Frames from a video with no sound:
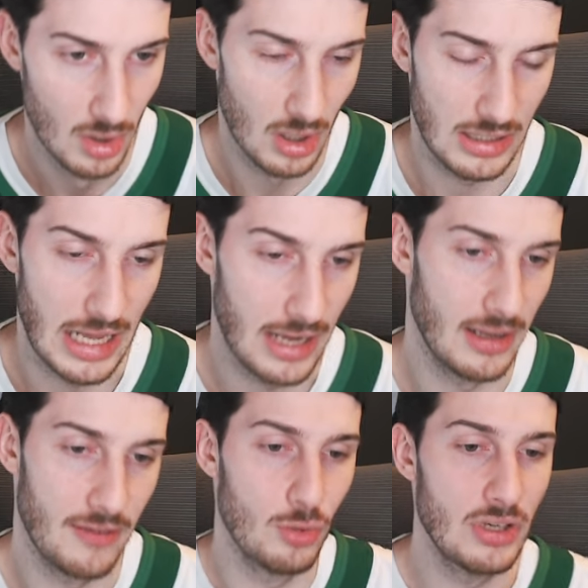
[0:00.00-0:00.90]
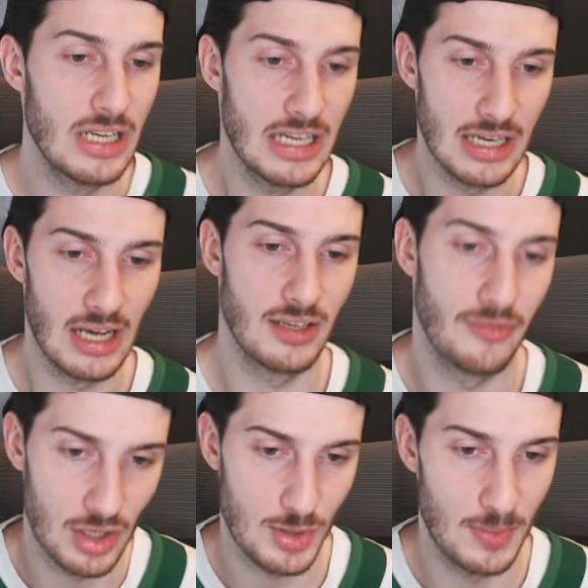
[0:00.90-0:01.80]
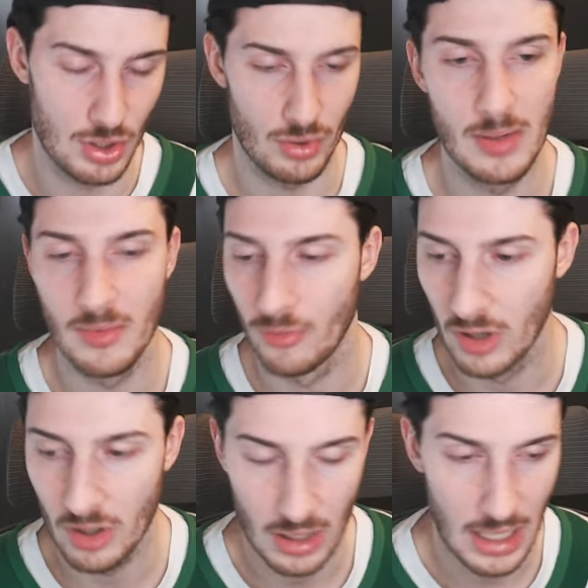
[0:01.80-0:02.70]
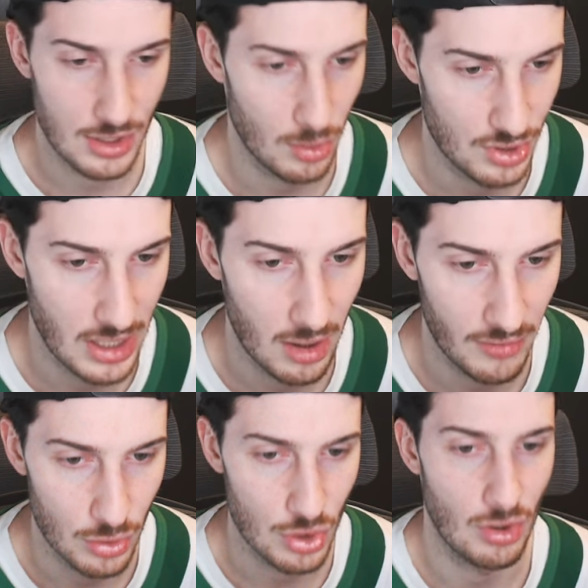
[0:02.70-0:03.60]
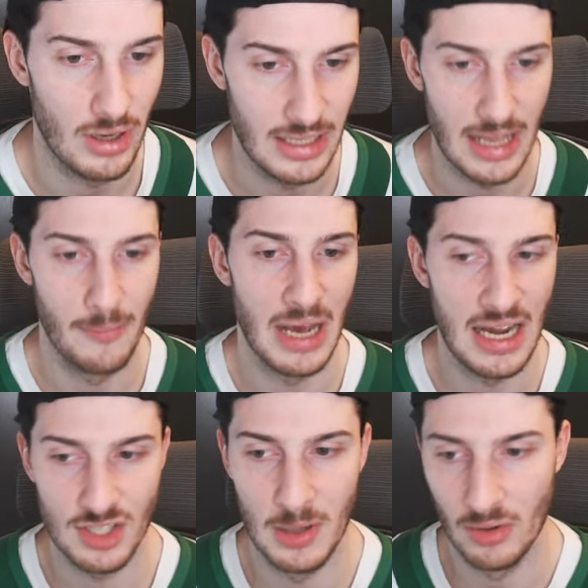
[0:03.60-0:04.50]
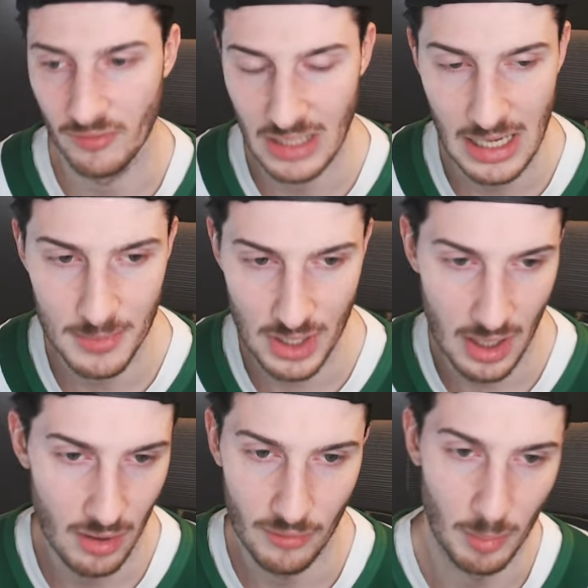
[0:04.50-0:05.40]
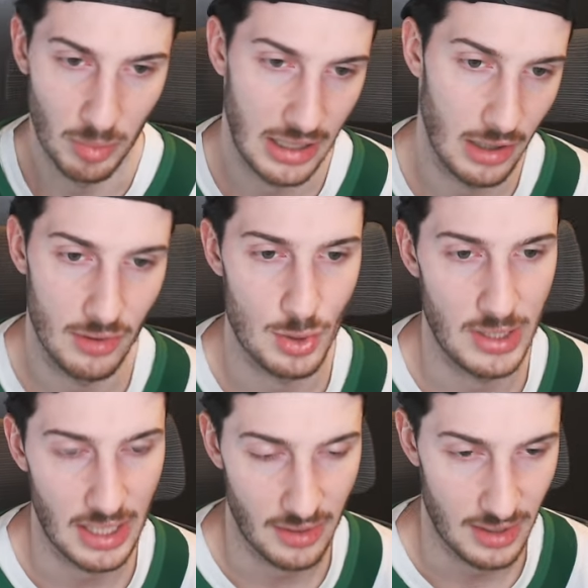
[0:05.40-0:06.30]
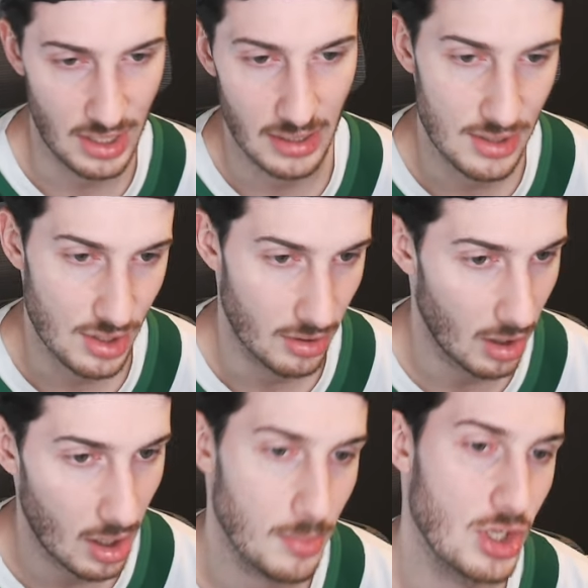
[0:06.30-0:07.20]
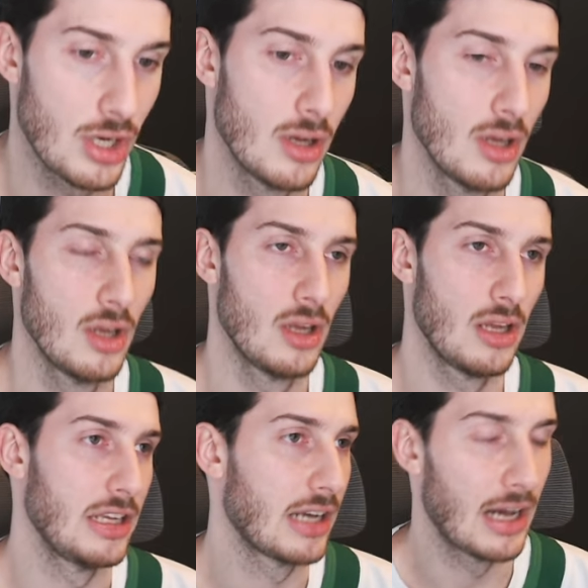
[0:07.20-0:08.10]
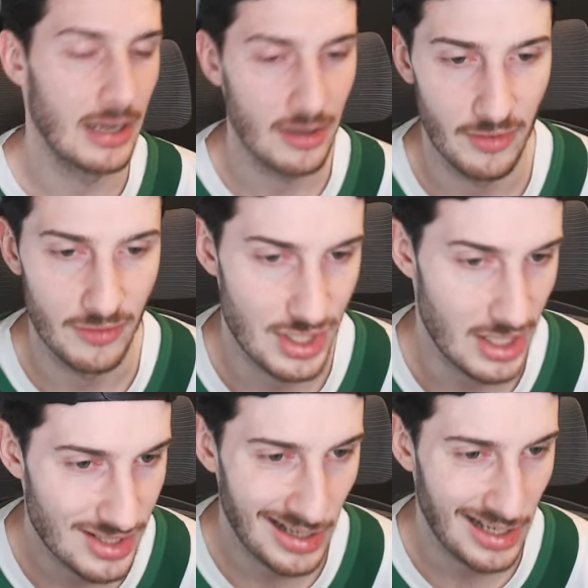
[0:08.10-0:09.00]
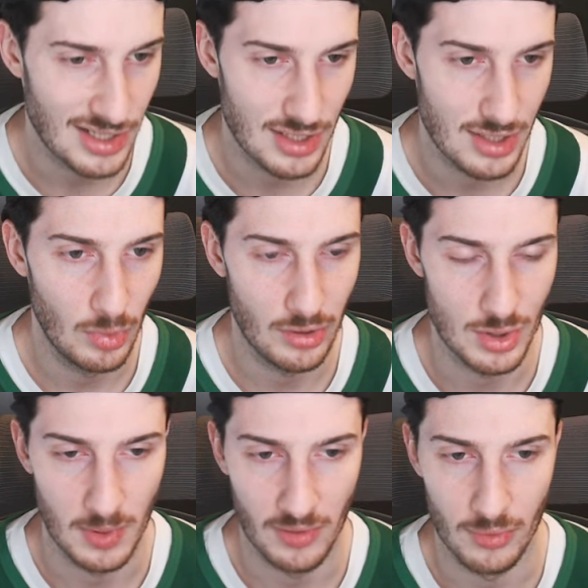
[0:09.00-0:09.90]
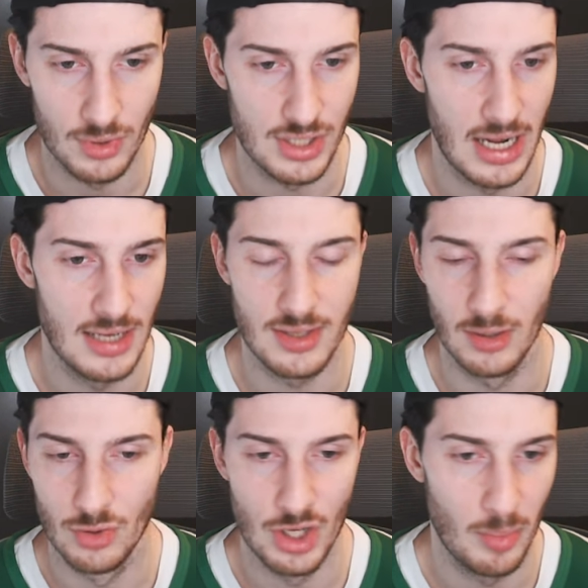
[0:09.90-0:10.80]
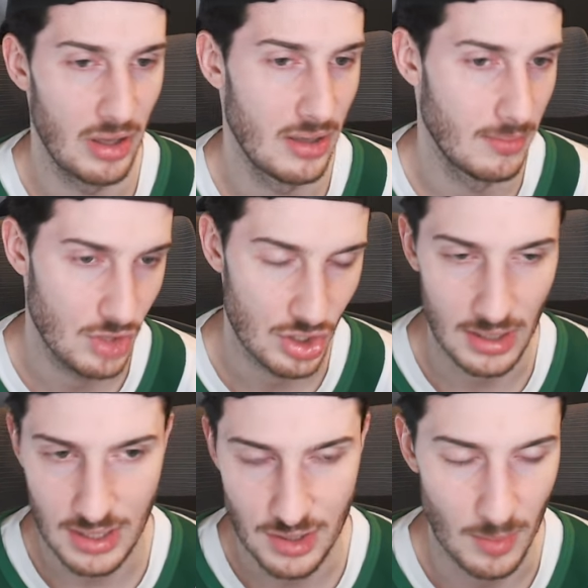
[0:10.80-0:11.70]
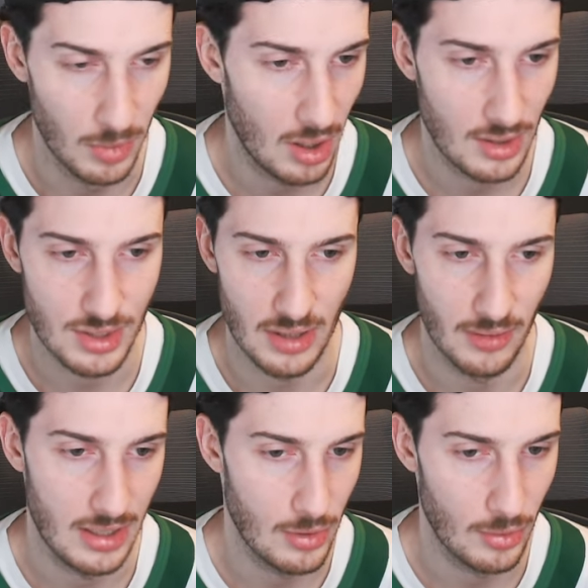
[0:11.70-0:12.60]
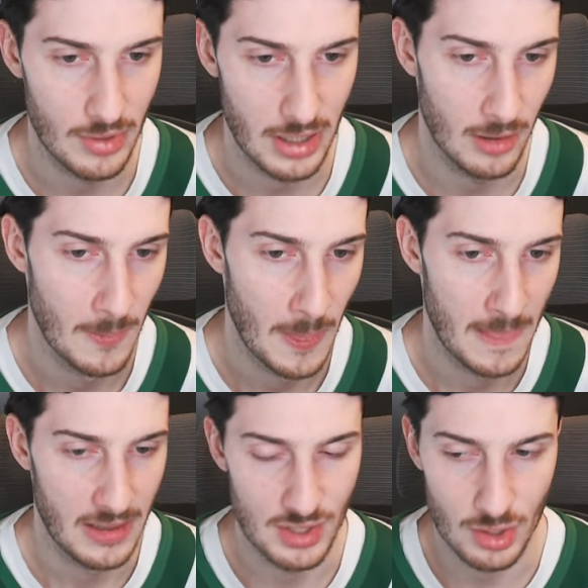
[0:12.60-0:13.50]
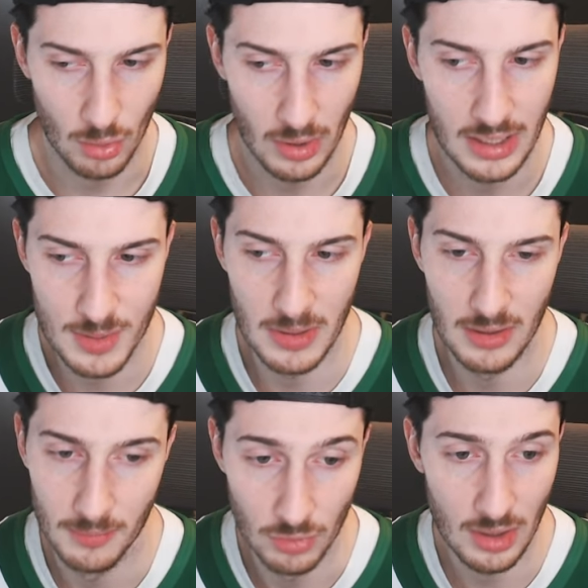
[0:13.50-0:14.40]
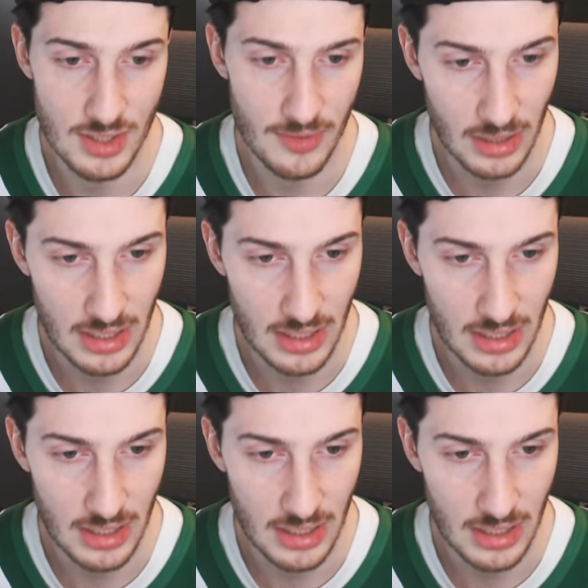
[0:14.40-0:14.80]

Again, if you need a defenseman stream, if one of your guys goes down, if you're just trying to get max amount of games out of a player this week, I think is a good option. He kind of is, is inconsistent with those peripheral stats. He'll chip in shots, hits, and blocks uh, here and there. His scoring has been relatively